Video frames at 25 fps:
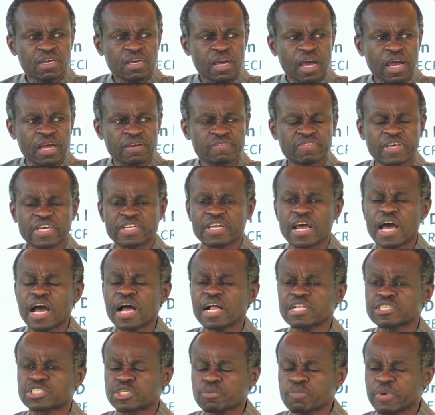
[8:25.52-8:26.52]
and that
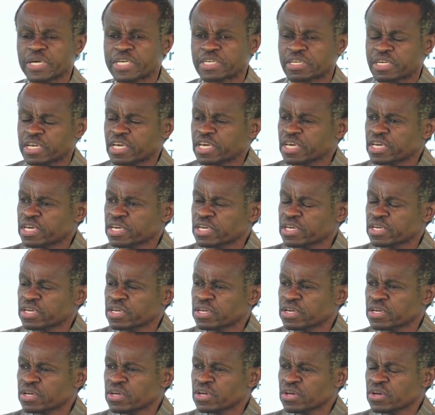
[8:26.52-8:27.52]
ultimately
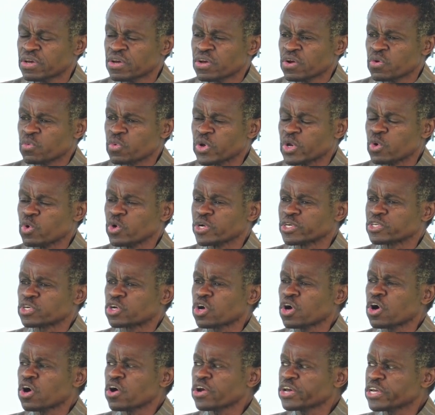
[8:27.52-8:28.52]
we would
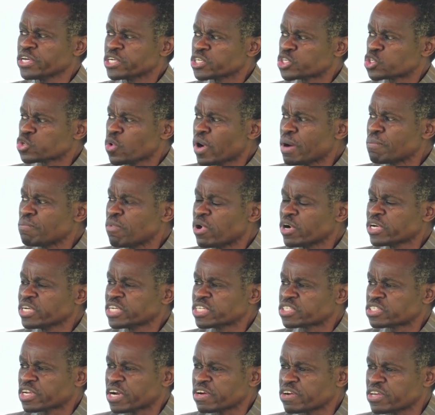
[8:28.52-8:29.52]
go into a
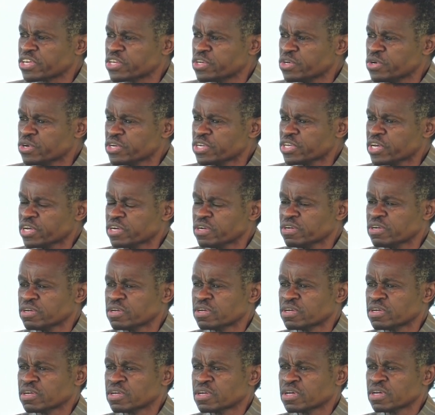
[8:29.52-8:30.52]
monetary union,
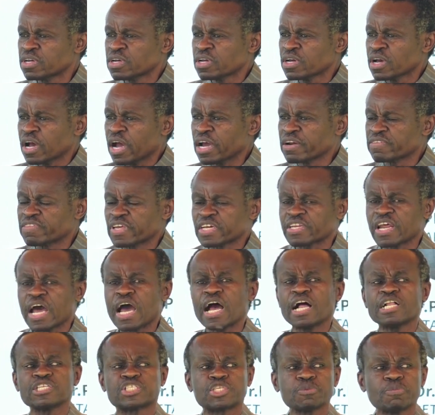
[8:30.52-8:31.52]
and that
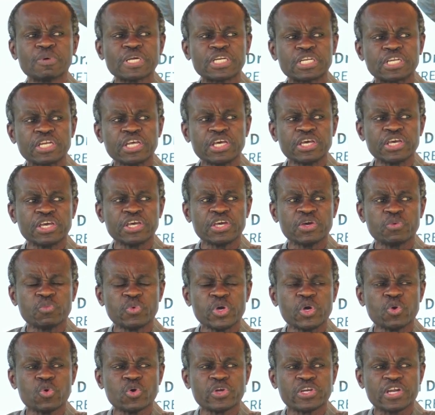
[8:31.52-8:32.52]
ultimately
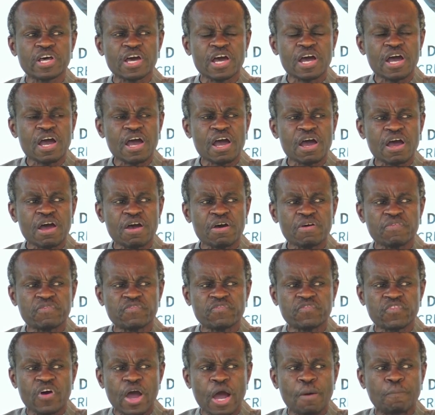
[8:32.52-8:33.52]
we would
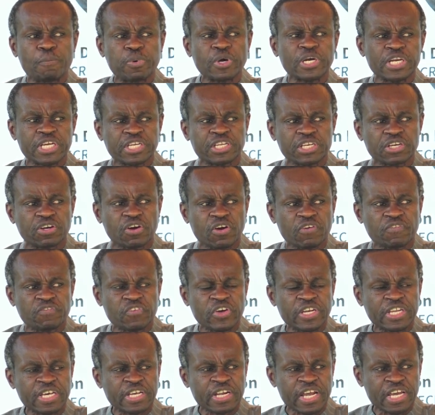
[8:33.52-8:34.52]
have a political
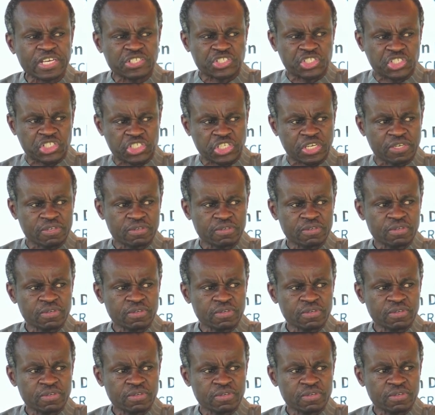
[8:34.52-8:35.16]
federation.